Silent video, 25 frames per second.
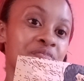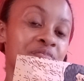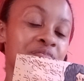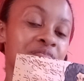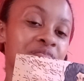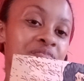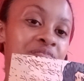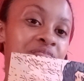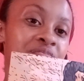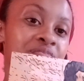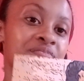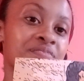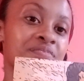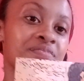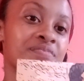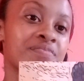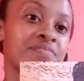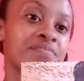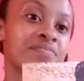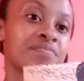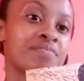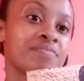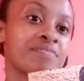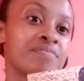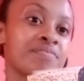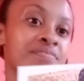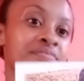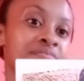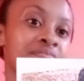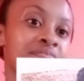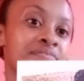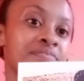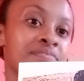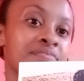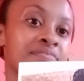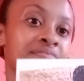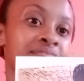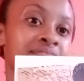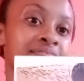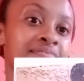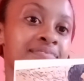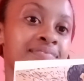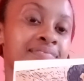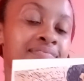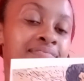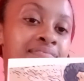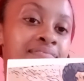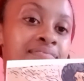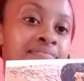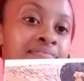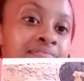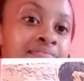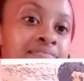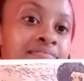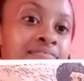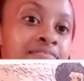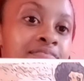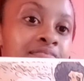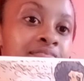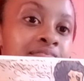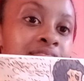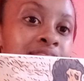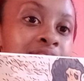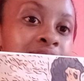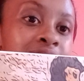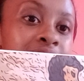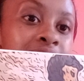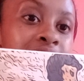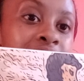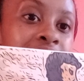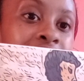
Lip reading: Nothing is said.